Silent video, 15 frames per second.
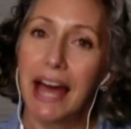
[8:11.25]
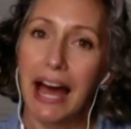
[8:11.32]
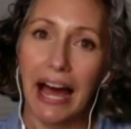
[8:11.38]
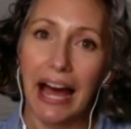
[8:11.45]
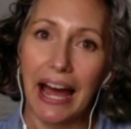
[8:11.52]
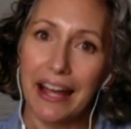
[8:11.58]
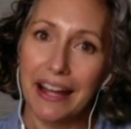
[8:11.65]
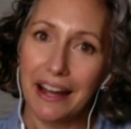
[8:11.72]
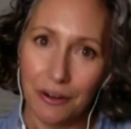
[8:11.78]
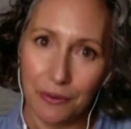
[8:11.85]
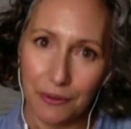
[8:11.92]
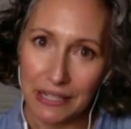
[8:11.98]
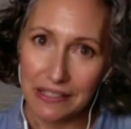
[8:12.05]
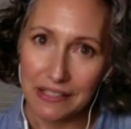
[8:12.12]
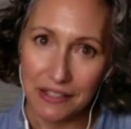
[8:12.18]
I
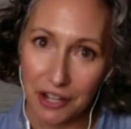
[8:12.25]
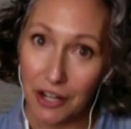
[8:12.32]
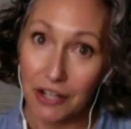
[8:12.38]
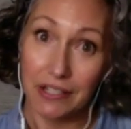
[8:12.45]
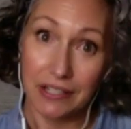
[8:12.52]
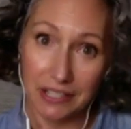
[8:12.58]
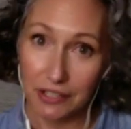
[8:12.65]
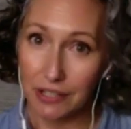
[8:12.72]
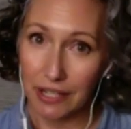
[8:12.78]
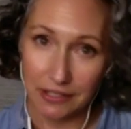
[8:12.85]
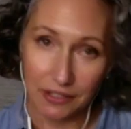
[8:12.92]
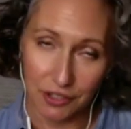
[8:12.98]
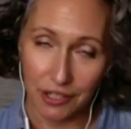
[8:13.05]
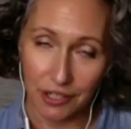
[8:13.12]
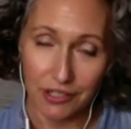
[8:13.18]
always thought, until I
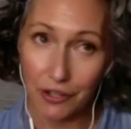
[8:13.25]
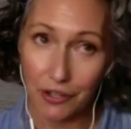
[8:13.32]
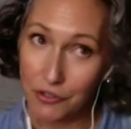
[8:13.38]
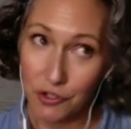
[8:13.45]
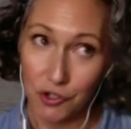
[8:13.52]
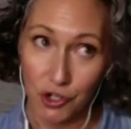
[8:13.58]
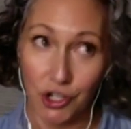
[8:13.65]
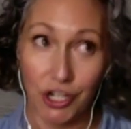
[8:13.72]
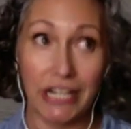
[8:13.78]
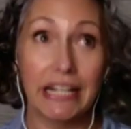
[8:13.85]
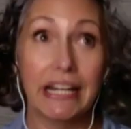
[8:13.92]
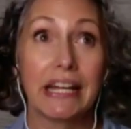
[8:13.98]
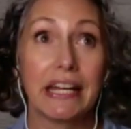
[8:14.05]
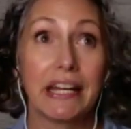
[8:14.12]
started on this journey,